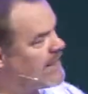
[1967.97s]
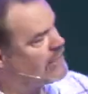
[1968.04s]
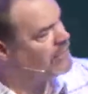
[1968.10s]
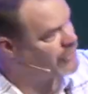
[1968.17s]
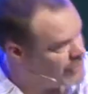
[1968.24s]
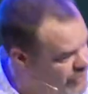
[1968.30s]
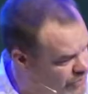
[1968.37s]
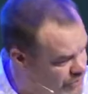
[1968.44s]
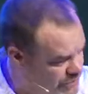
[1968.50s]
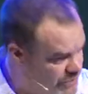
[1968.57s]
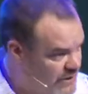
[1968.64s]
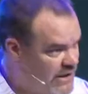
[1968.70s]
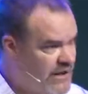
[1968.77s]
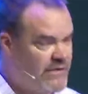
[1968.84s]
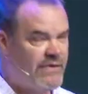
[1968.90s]
about you
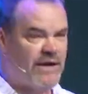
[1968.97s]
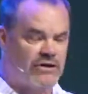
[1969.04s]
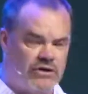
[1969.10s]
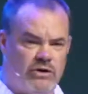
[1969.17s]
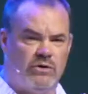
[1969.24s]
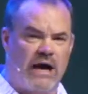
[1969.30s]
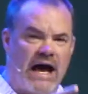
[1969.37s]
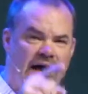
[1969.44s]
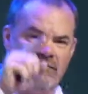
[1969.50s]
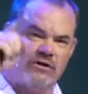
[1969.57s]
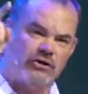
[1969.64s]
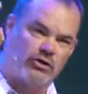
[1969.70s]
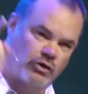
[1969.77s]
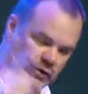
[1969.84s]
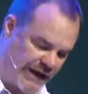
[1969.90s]
that you have
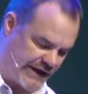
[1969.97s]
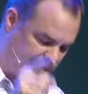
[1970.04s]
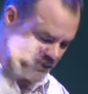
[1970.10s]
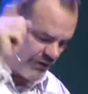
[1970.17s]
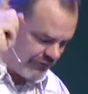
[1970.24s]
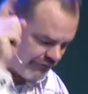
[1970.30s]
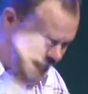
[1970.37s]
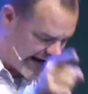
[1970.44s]
incredible